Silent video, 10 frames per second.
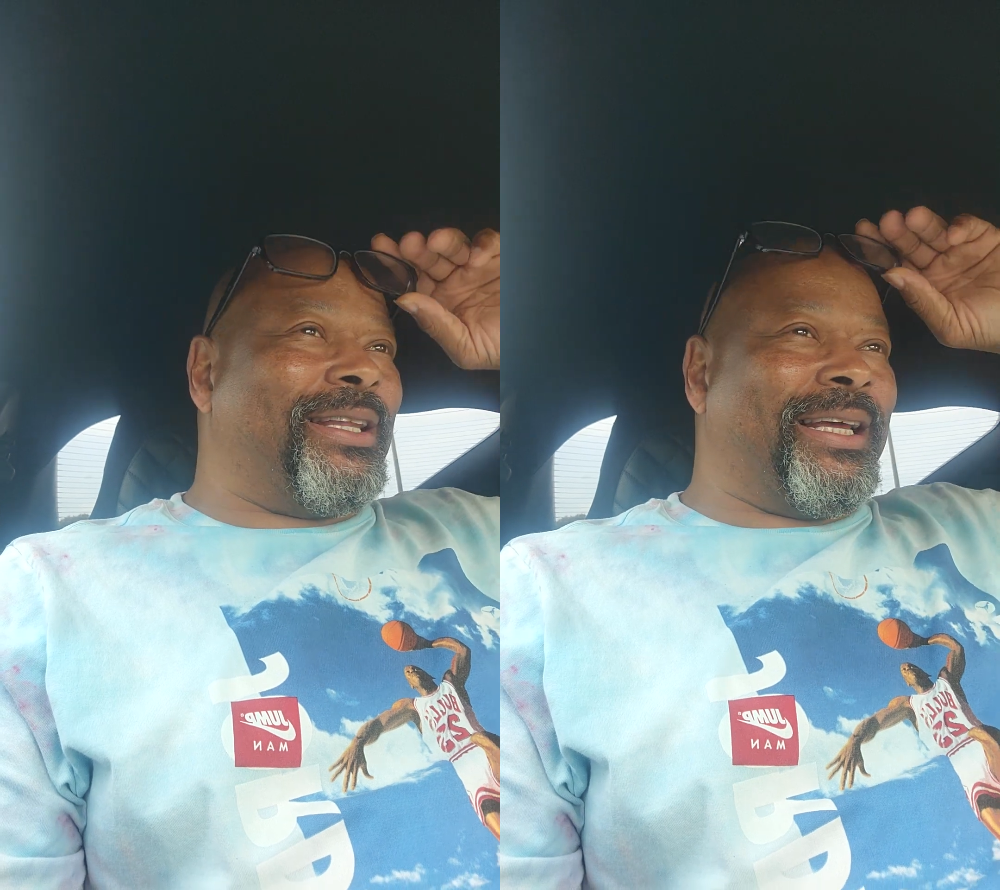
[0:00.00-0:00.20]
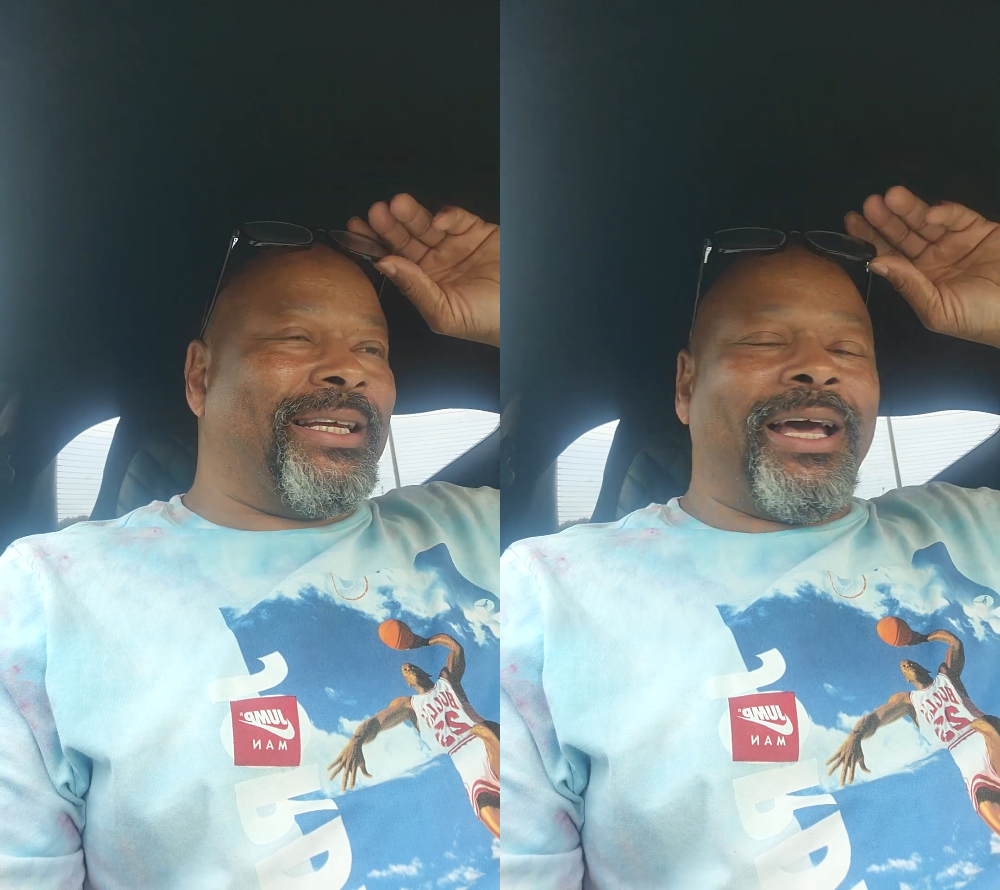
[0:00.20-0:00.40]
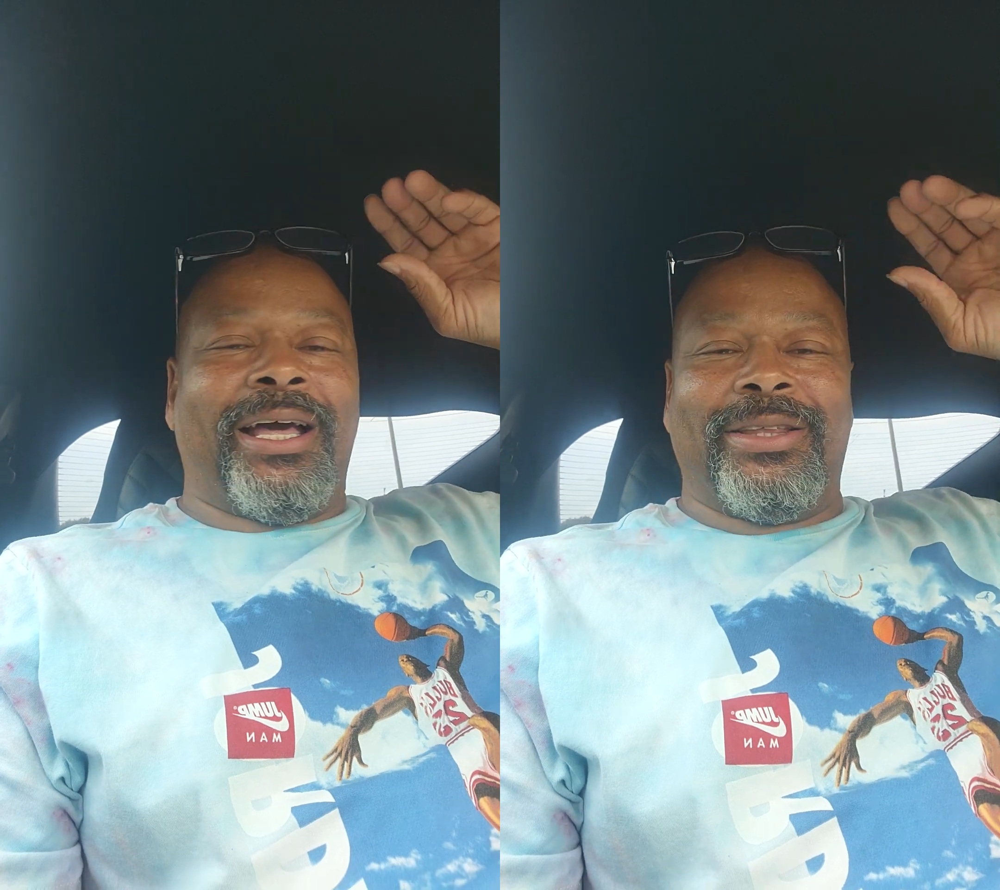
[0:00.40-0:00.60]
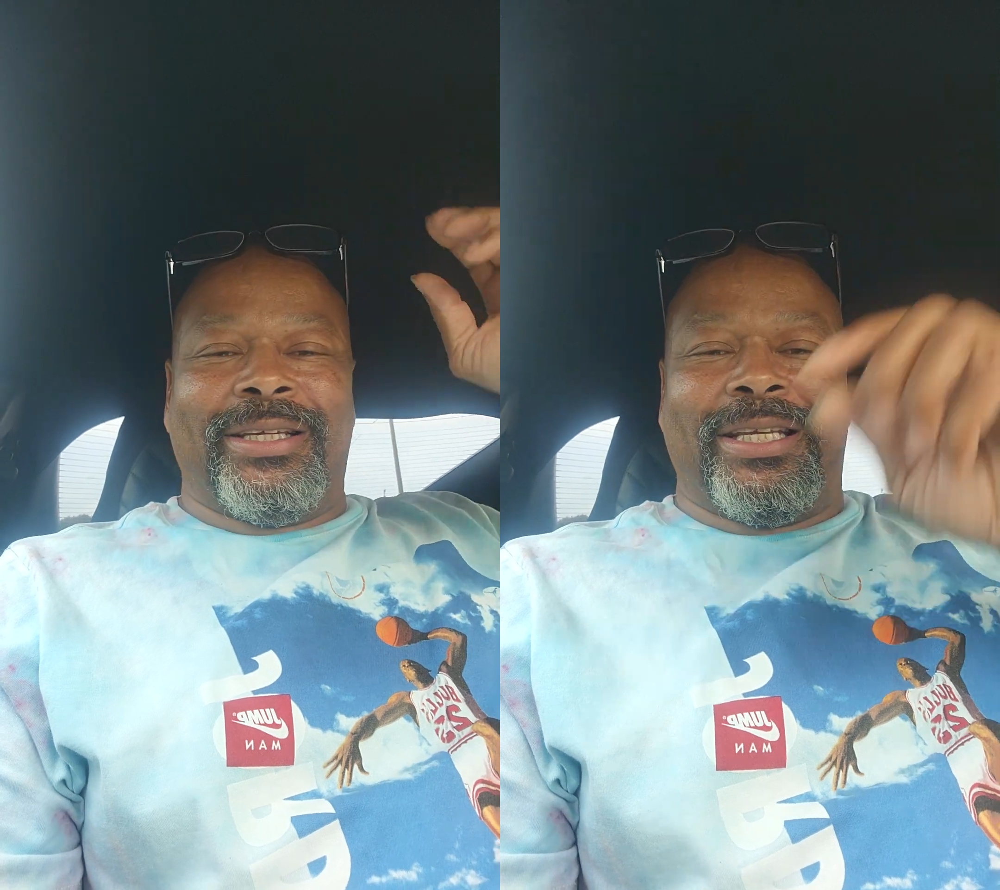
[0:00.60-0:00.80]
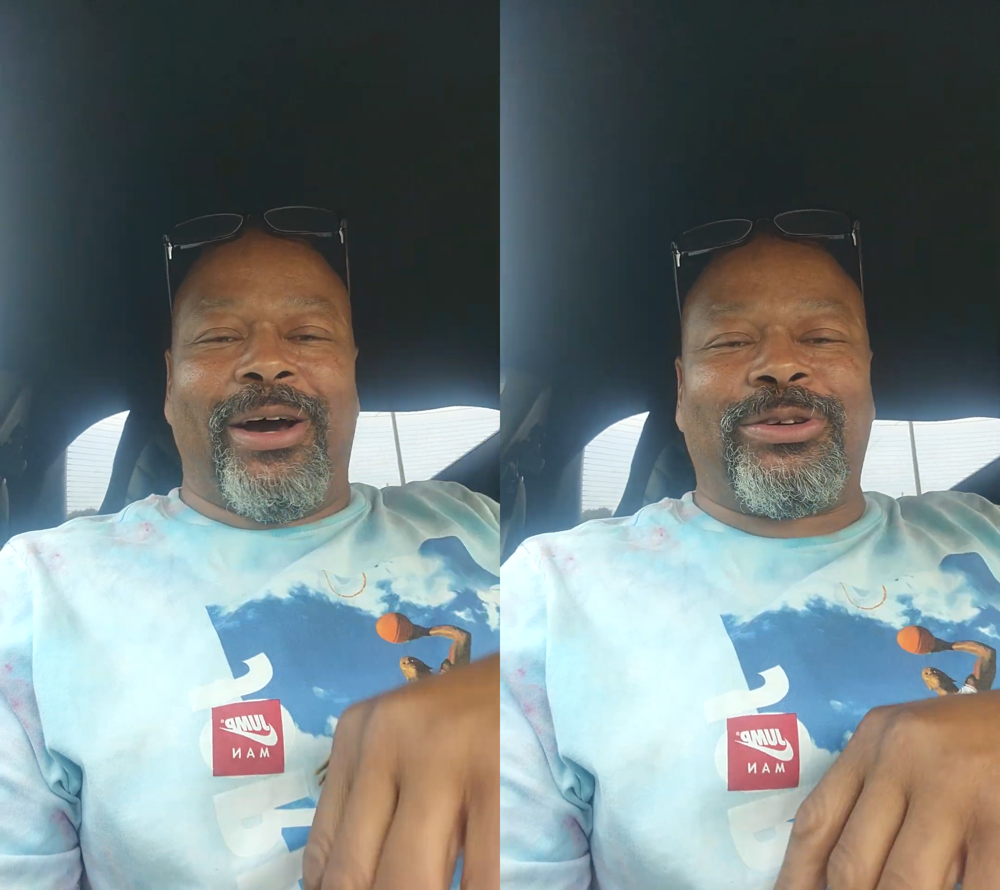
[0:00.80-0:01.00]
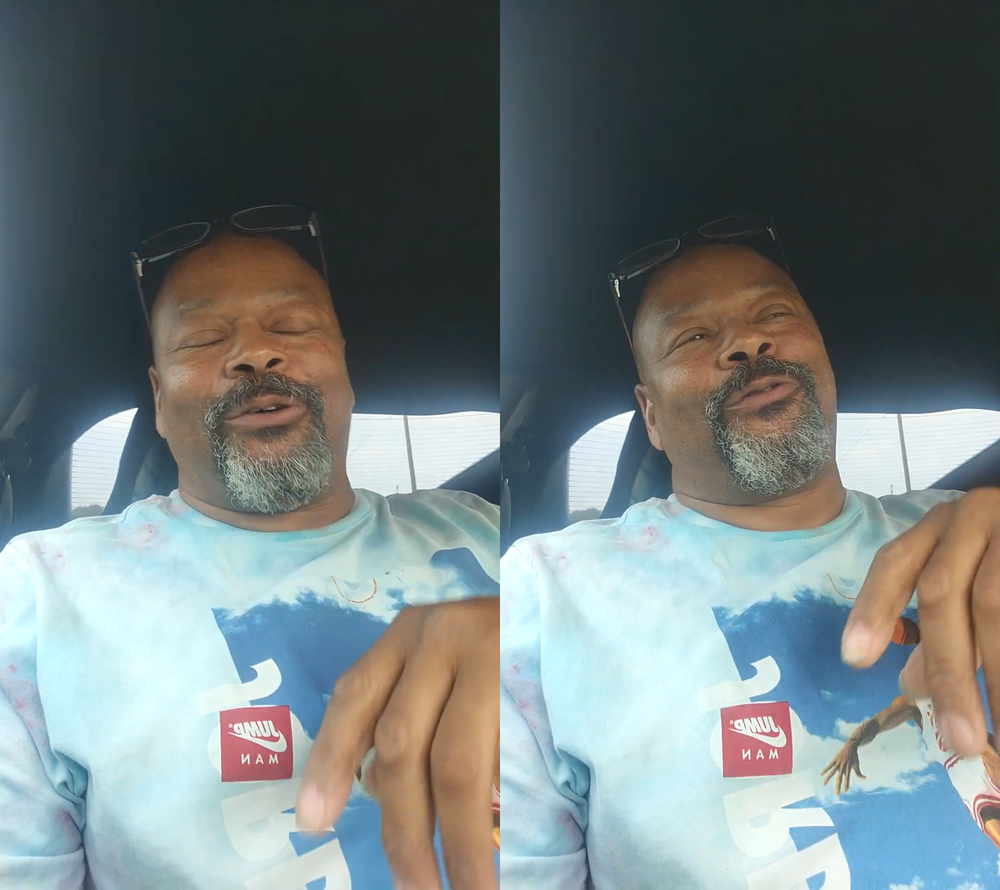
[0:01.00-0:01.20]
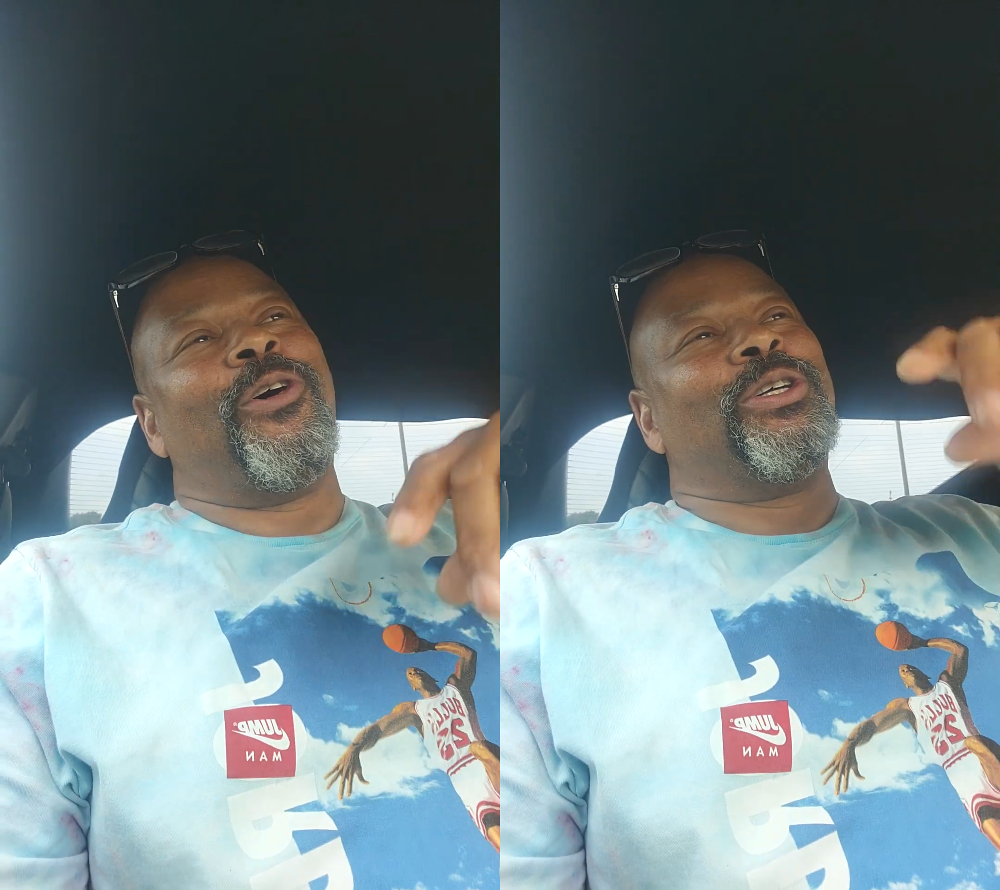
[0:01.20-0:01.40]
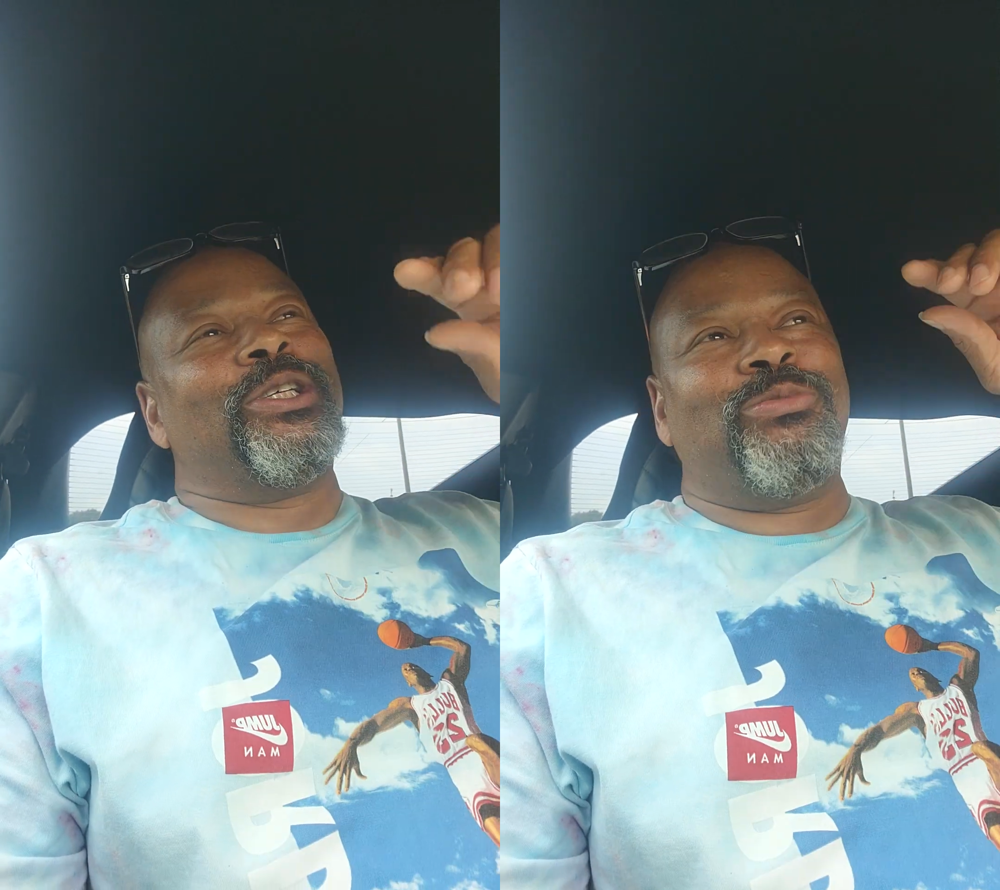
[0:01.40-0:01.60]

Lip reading: than the Delta Force.